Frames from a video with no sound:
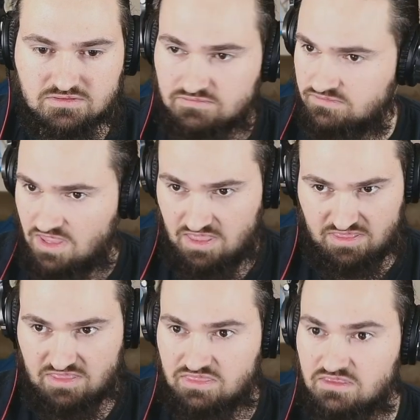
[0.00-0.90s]
Yeah,
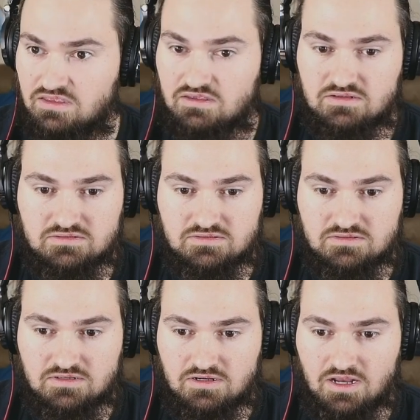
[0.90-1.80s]
that thing.
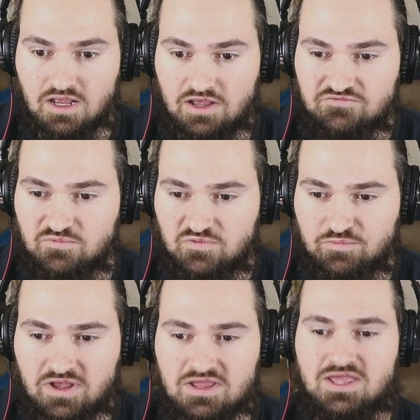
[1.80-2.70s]
From
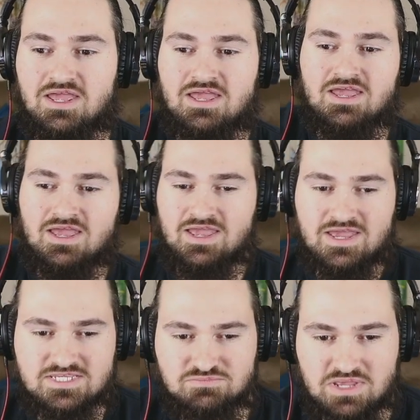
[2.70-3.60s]
Vermont
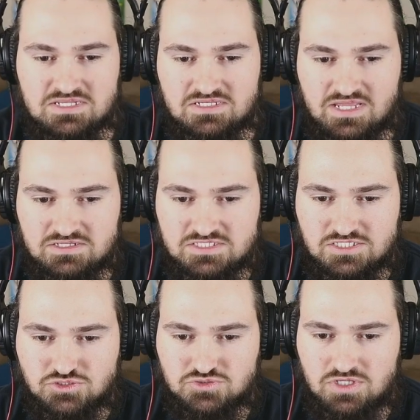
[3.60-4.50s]
has made denouncing
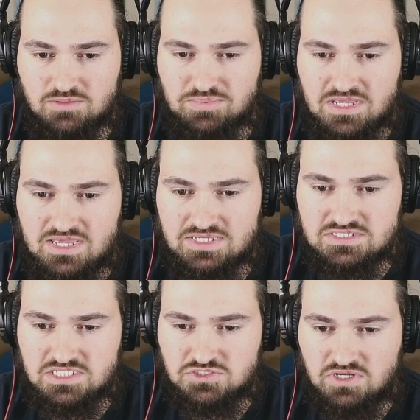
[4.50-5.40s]
Trump a
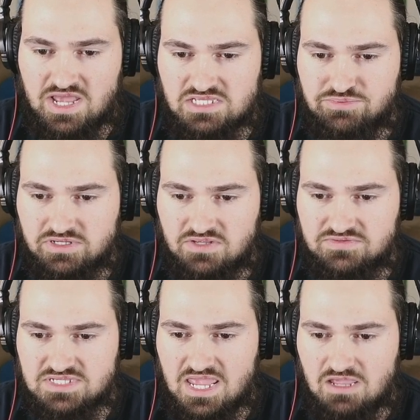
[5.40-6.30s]
central aspect of
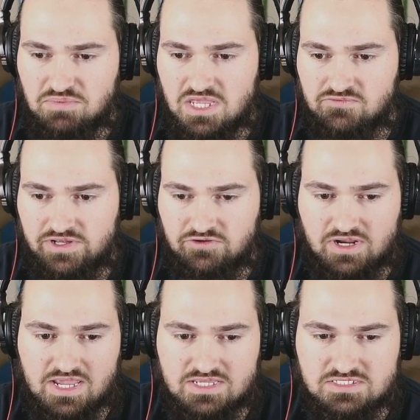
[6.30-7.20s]
his campaign rhetoric
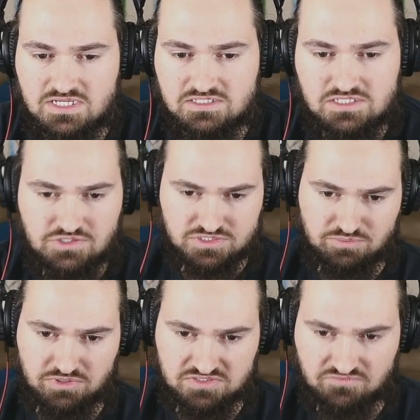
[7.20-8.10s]
as he continues to
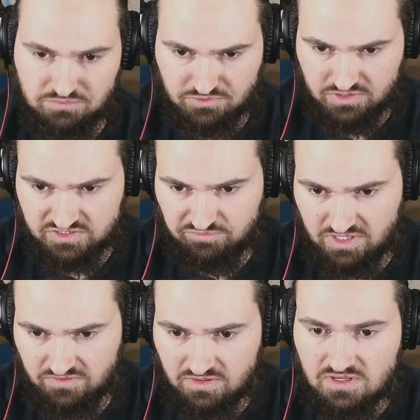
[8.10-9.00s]
push for progressive
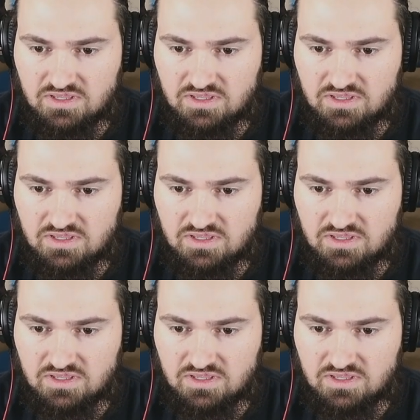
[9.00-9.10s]
platform.